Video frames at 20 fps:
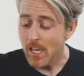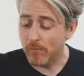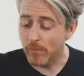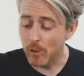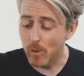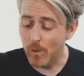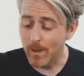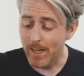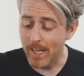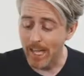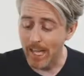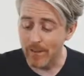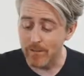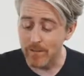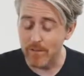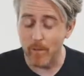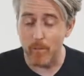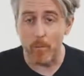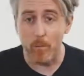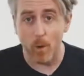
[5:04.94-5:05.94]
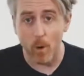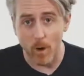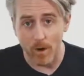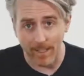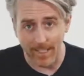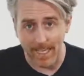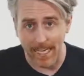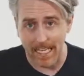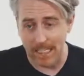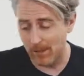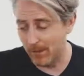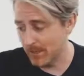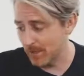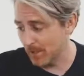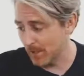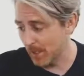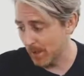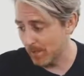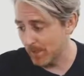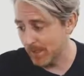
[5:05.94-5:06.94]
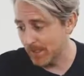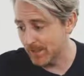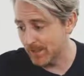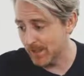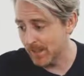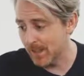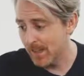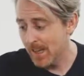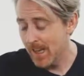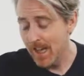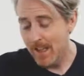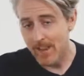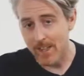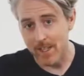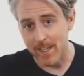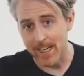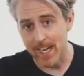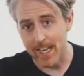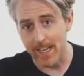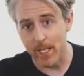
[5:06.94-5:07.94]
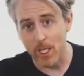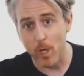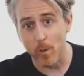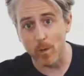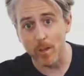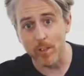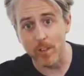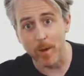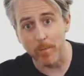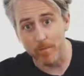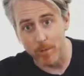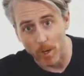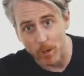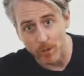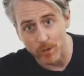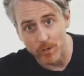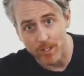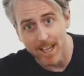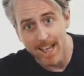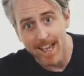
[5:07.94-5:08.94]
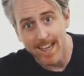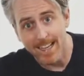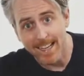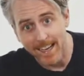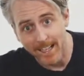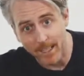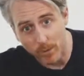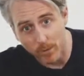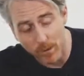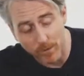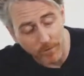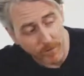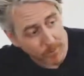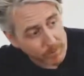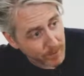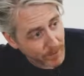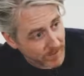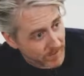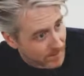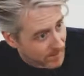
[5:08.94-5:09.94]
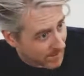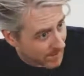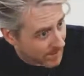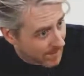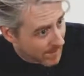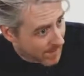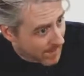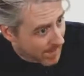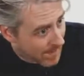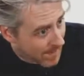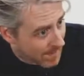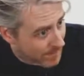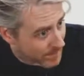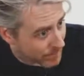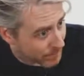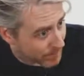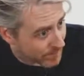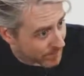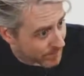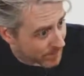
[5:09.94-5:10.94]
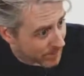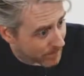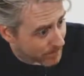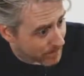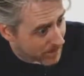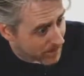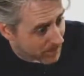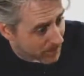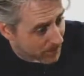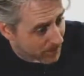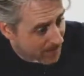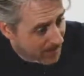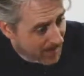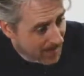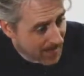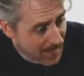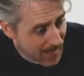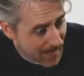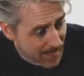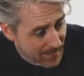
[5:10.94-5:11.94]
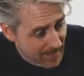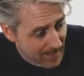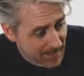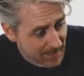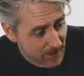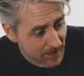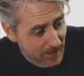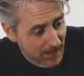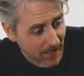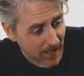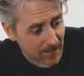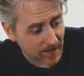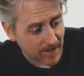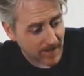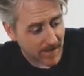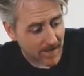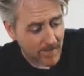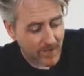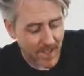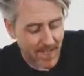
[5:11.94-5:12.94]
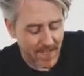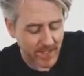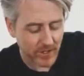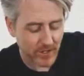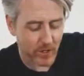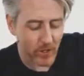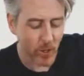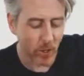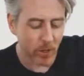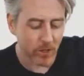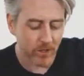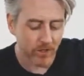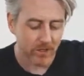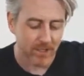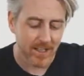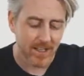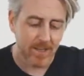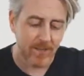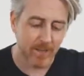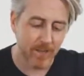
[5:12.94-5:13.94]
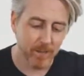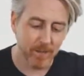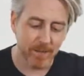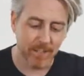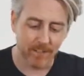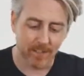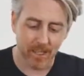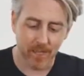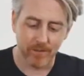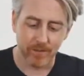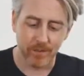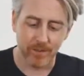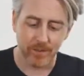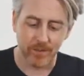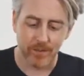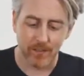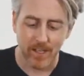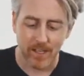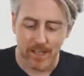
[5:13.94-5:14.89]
If you want to have even more calories in your pizza, then you got to go with the most calorific pizza on the Pizza Hut menu. And thank you, Connor. That is, of course, the Meat Lovers.